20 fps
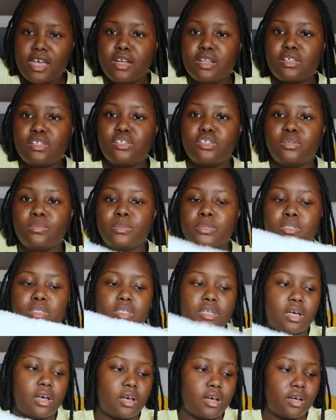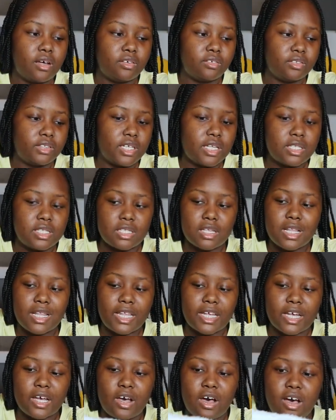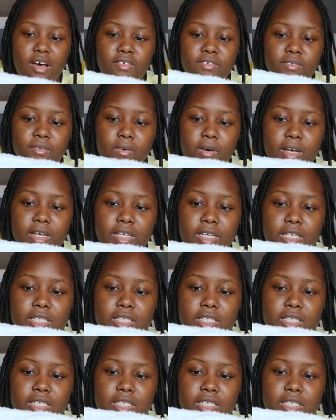And it's super soft. It's like off-white,